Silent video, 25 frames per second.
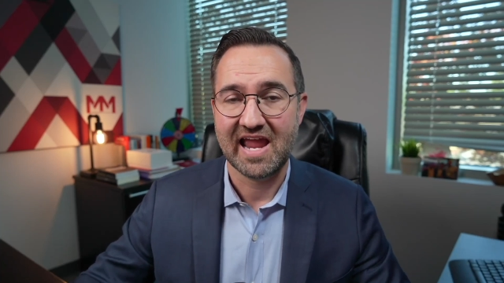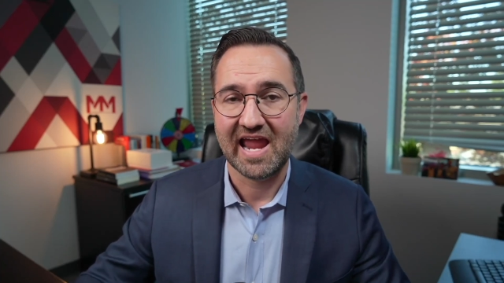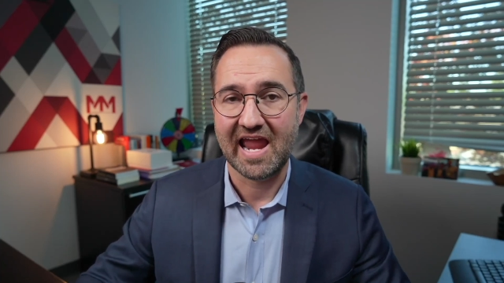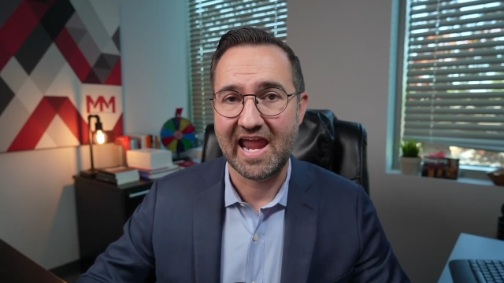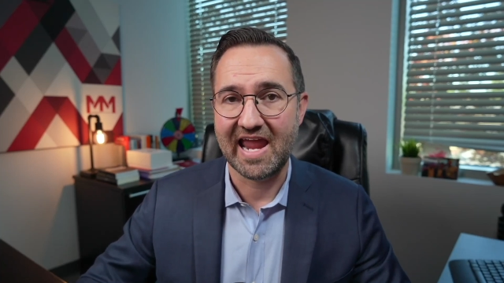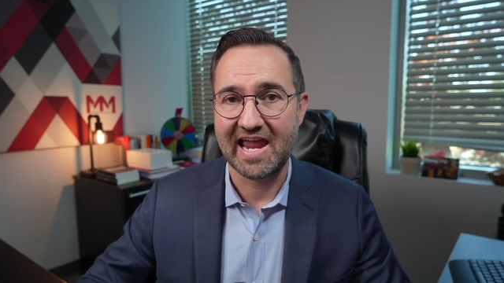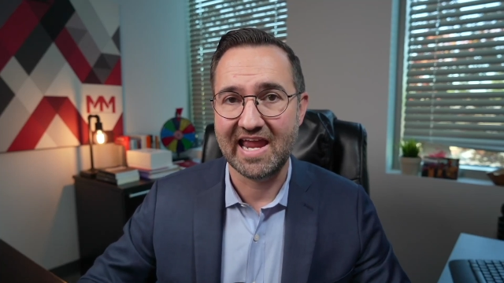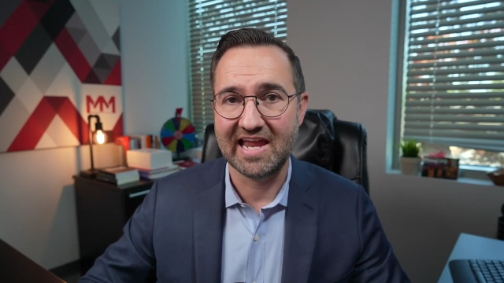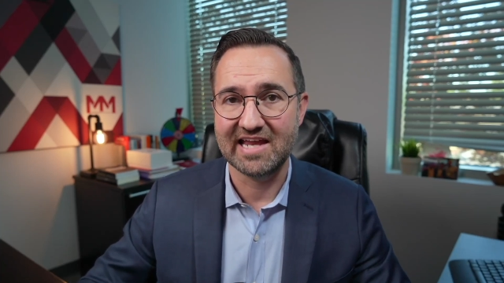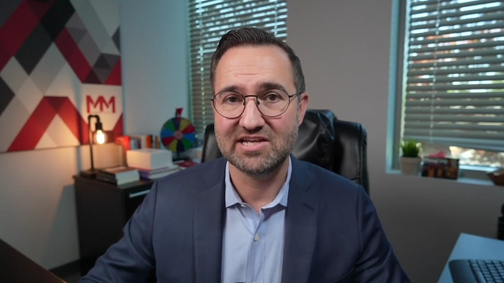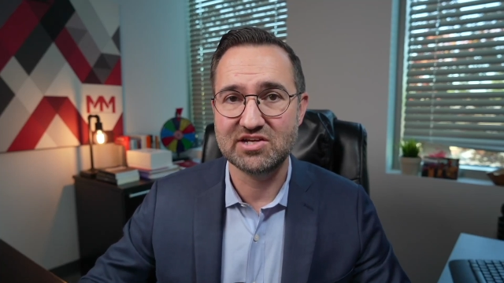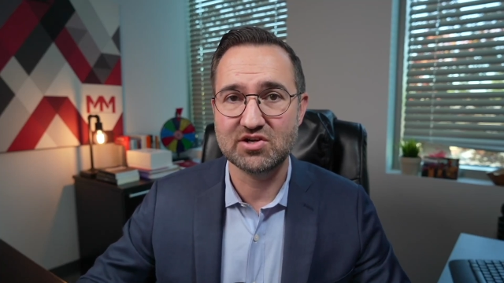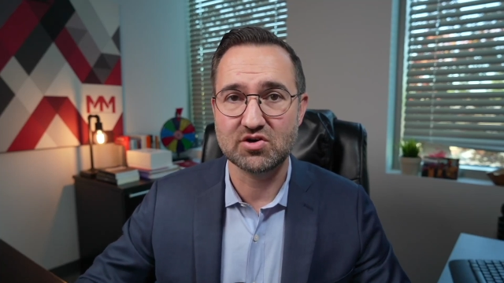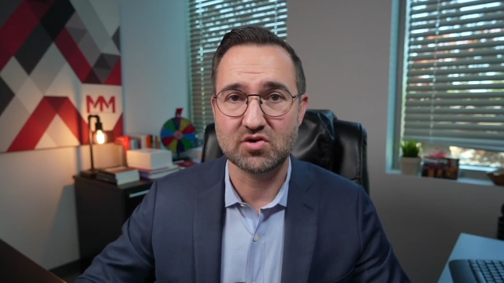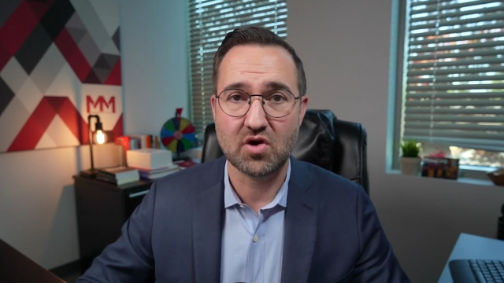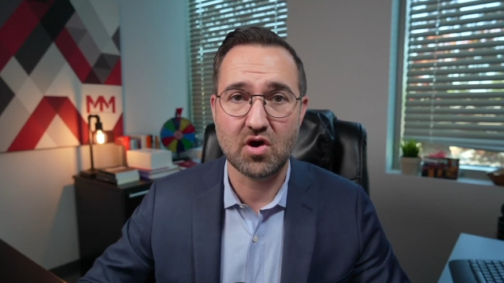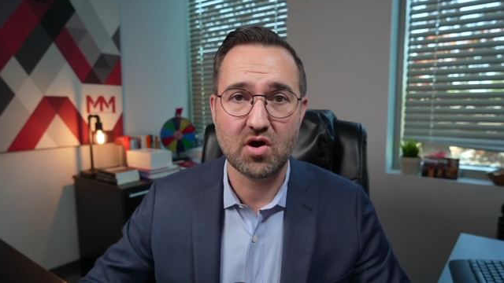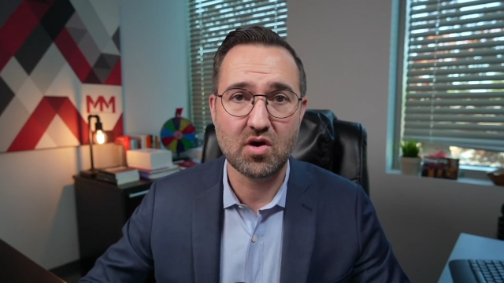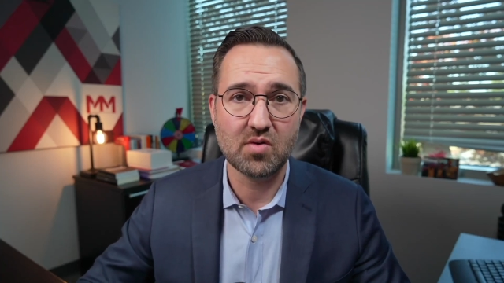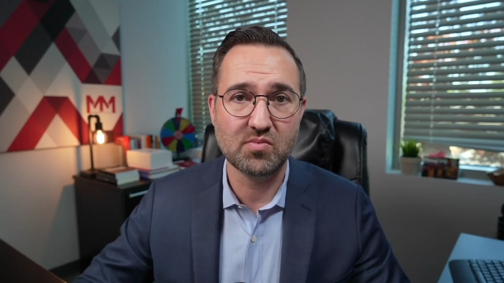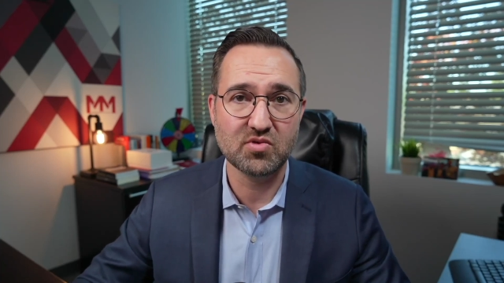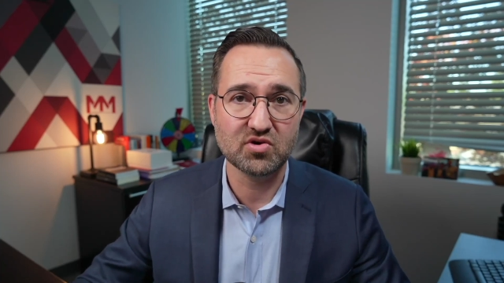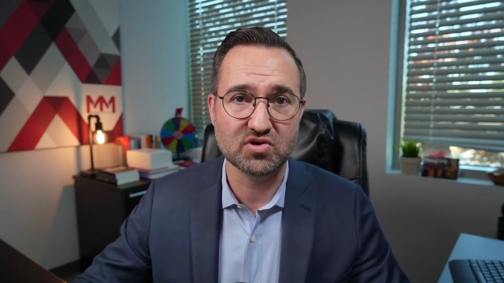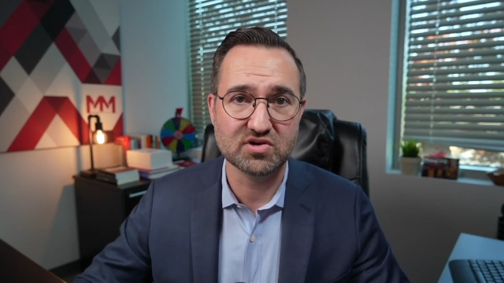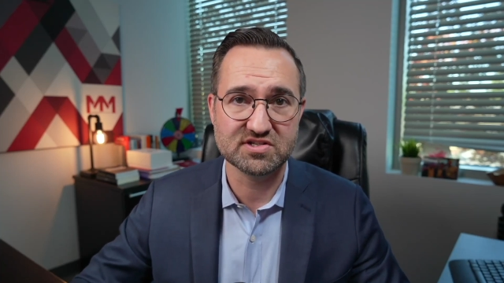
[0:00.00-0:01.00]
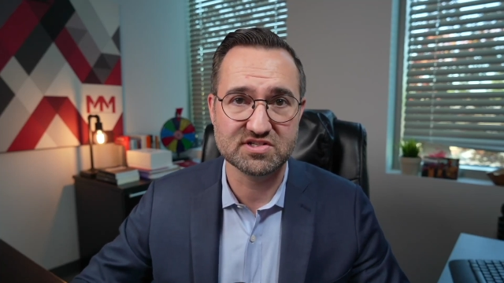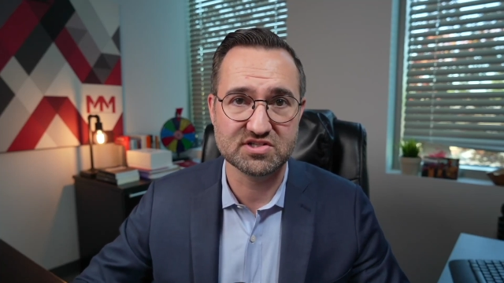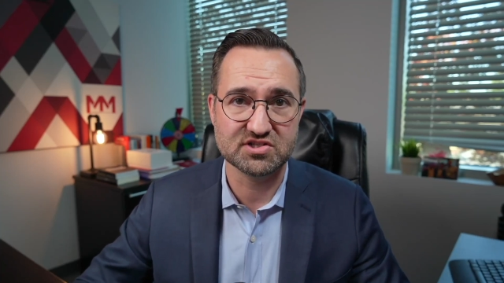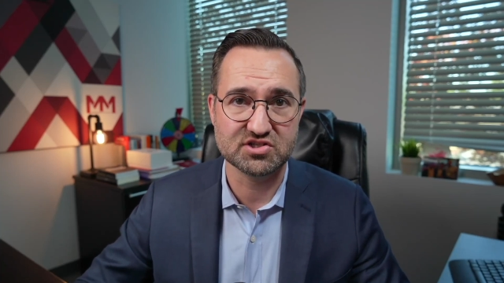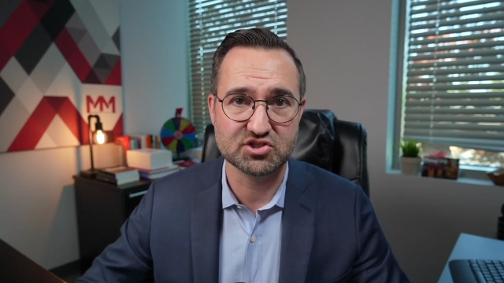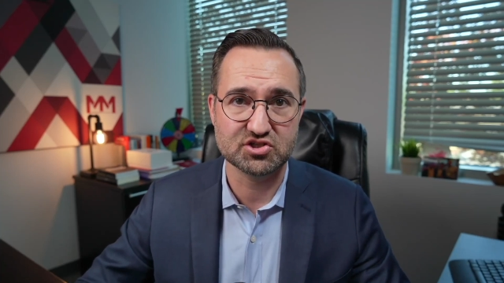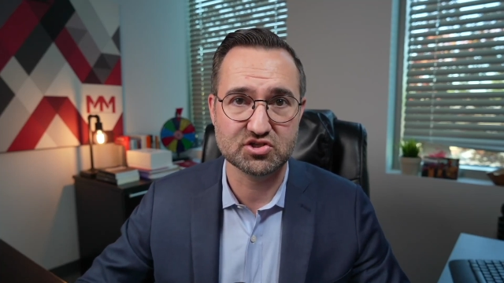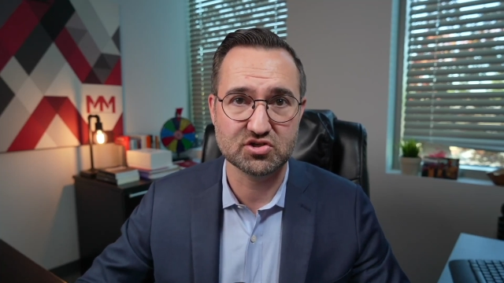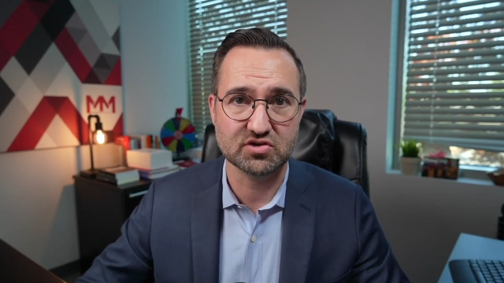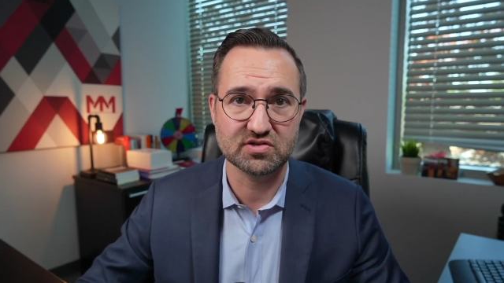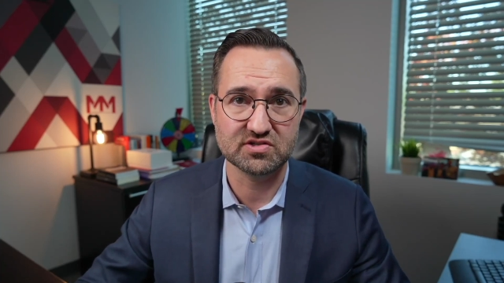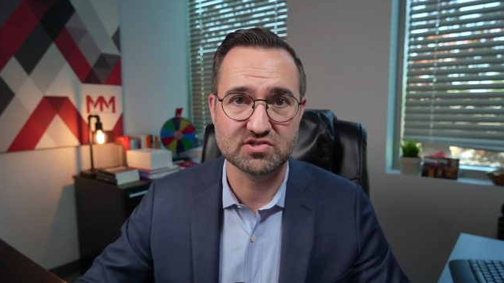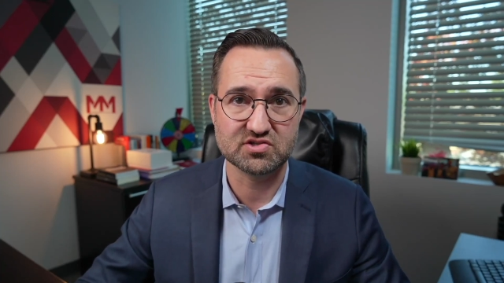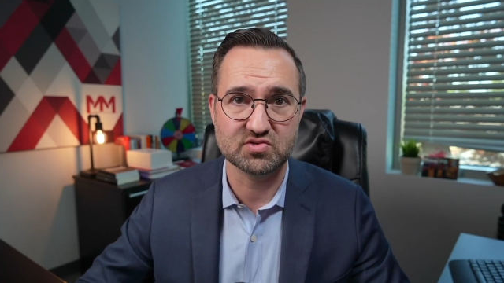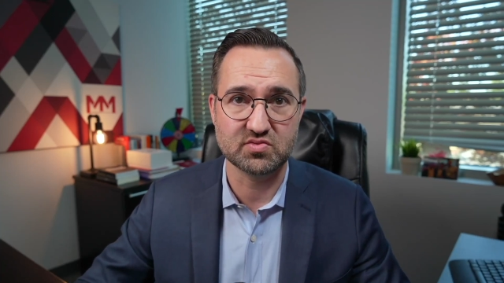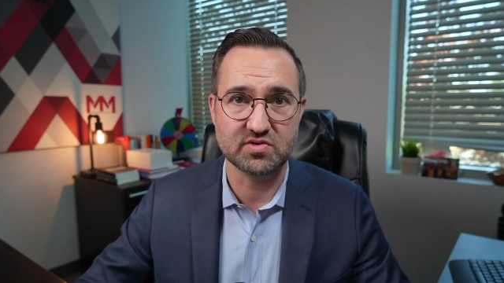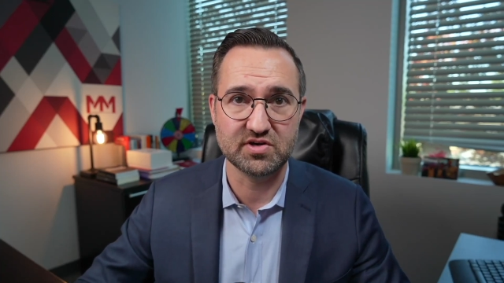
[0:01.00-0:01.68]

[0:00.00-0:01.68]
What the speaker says: and your homeowner's insurance